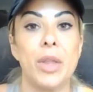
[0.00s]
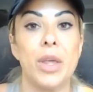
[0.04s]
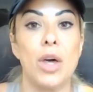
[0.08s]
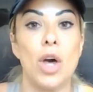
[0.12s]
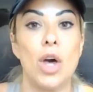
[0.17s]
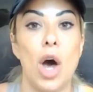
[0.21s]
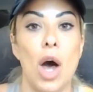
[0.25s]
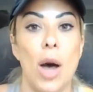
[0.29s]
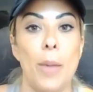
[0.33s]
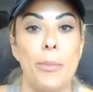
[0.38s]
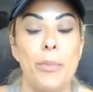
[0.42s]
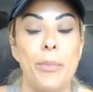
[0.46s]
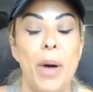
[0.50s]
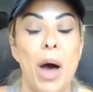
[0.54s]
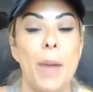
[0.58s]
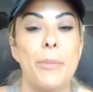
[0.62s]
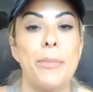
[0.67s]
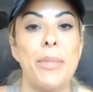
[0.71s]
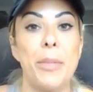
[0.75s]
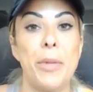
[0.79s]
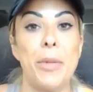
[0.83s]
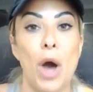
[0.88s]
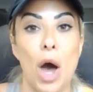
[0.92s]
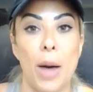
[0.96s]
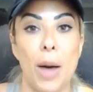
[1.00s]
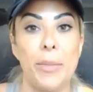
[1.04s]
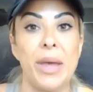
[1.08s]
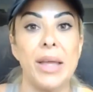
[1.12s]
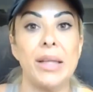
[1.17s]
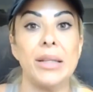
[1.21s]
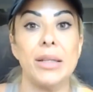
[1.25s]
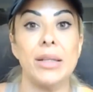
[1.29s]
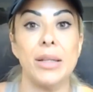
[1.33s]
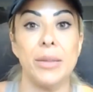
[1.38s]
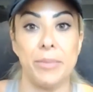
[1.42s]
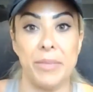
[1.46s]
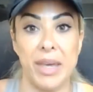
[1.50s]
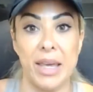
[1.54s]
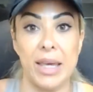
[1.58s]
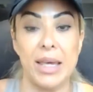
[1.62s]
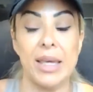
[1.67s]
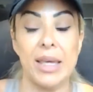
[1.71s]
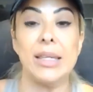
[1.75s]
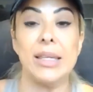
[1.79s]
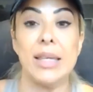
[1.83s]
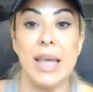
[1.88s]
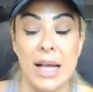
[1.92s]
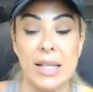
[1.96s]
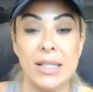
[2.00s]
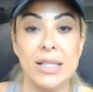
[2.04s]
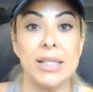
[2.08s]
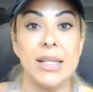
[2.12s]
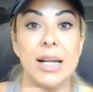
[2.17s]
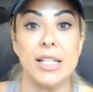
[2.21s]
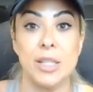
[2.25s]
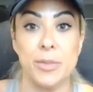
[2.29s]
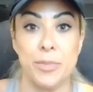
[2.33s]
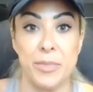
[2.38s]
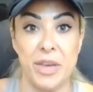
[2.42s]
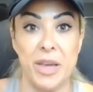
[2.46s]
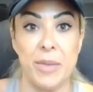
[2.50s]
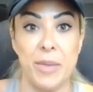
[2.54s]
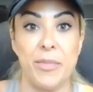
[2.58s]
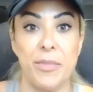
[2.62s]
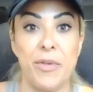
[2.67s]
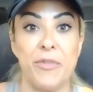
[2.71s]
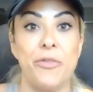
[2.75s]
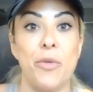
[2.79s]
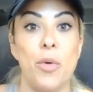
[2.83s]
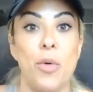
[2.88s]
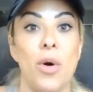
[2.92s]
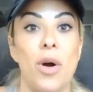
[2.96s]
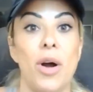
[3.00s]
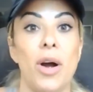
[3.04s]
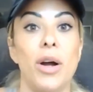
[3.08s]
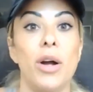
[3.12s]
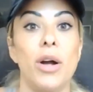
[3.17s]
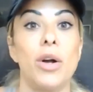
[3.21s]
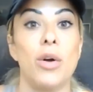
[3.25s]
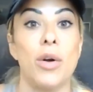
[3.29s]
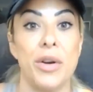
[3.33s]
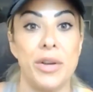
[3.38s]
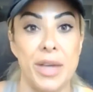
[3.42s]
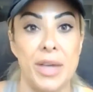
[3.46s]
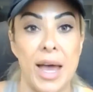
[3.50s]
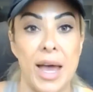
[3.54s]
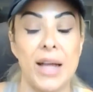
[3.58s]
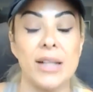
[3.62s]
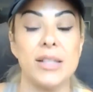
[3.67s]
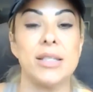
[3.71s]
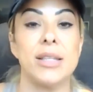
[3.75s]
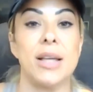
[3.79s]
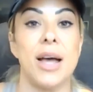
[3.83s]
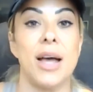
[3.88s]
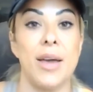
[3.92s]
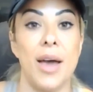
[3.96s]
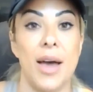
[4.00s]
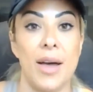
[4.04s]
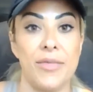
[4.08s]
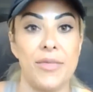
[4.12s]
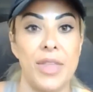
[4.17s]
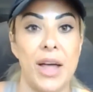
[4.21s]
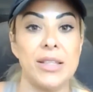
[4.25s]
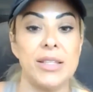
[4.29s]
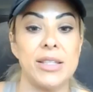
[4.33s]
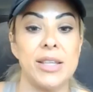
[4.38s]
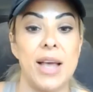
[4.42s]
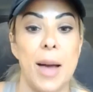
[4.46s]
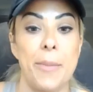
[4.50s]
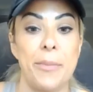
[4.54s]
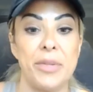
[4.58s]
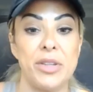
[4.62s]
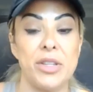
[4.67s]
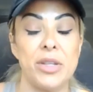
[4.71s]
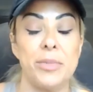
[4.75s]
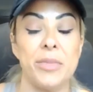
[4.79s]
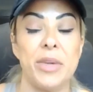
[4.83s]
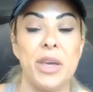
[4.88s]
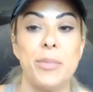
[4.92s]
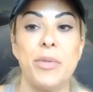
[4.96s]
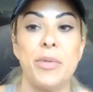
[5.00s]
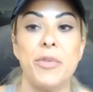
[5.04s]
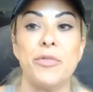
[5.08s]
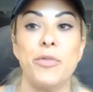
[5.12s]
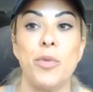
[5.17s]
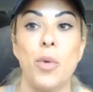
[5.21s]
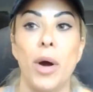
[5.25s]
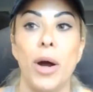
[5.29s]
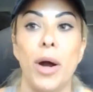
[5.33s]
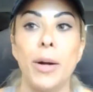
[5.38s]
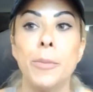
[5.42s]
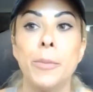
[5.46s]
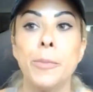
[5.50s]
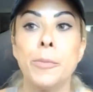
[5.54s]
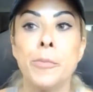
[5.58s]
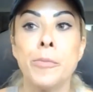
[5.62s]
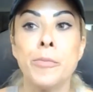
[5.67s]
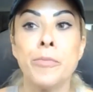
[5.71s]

Pop up comment me, yes, that's me before, or yes, that's happened to me before.